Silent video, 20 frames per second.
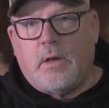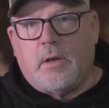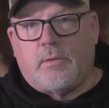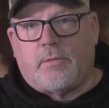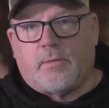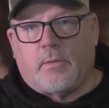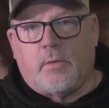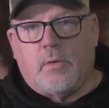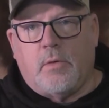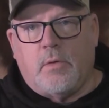
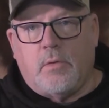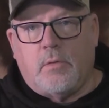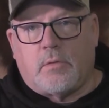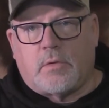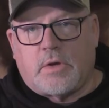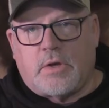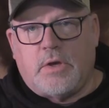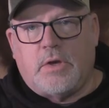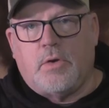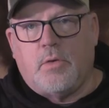
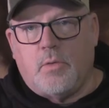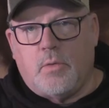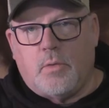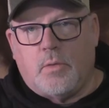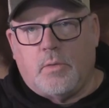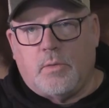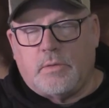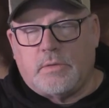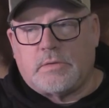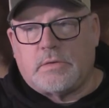through
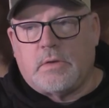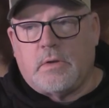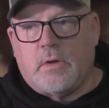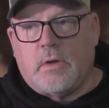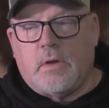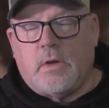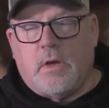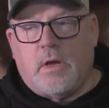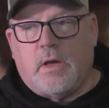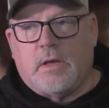cues
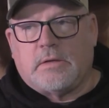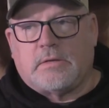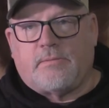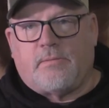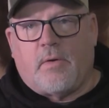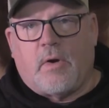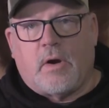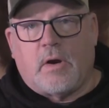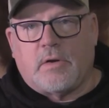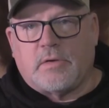as
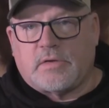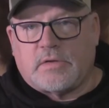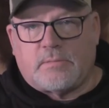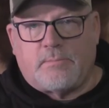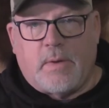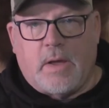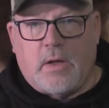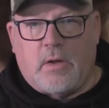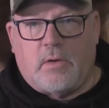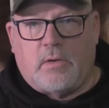far as
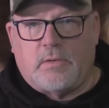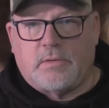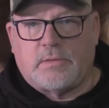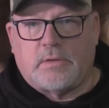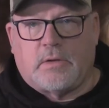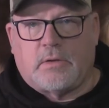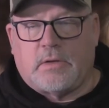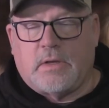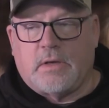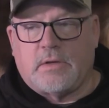
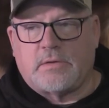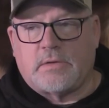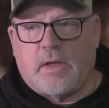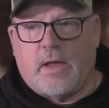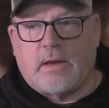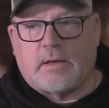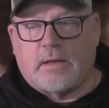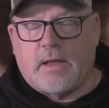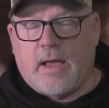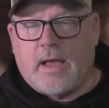smells and things
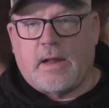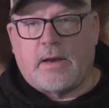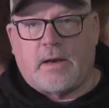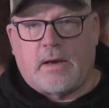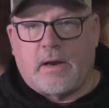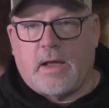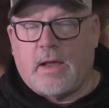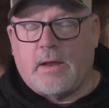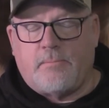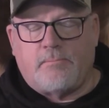like that.
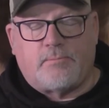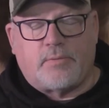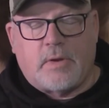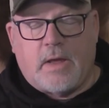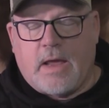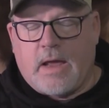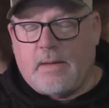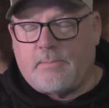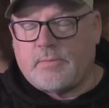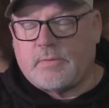And I
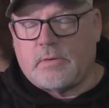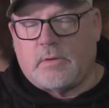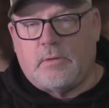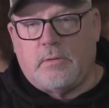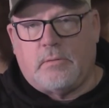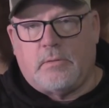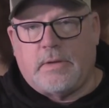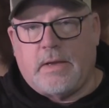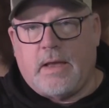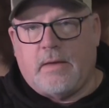
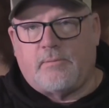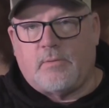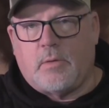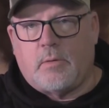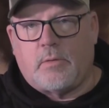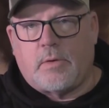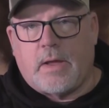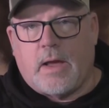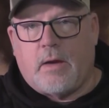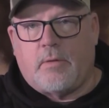absolutely have
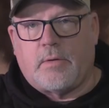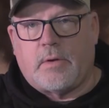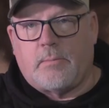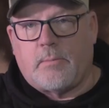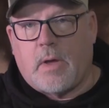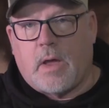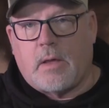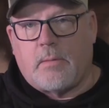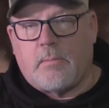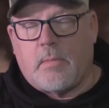no doubt in
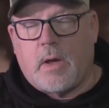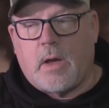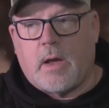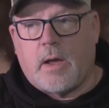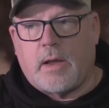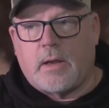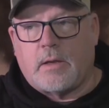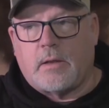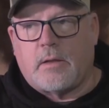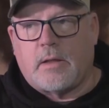my
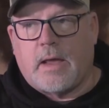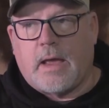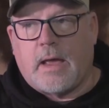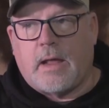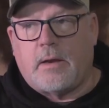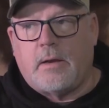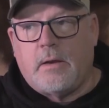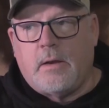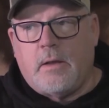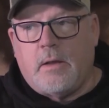mind
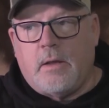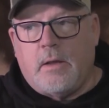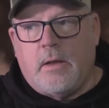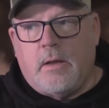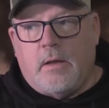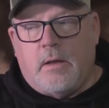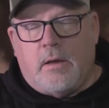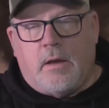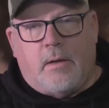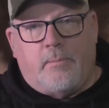that
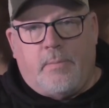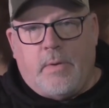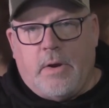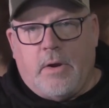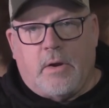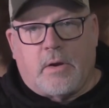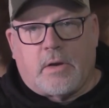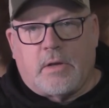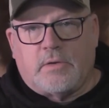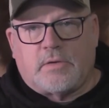a
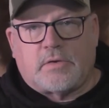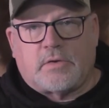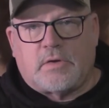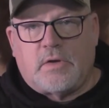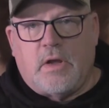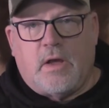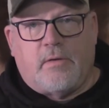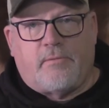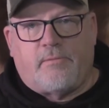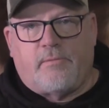bear can
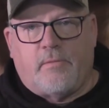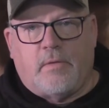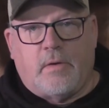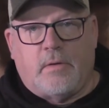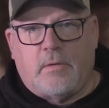sniff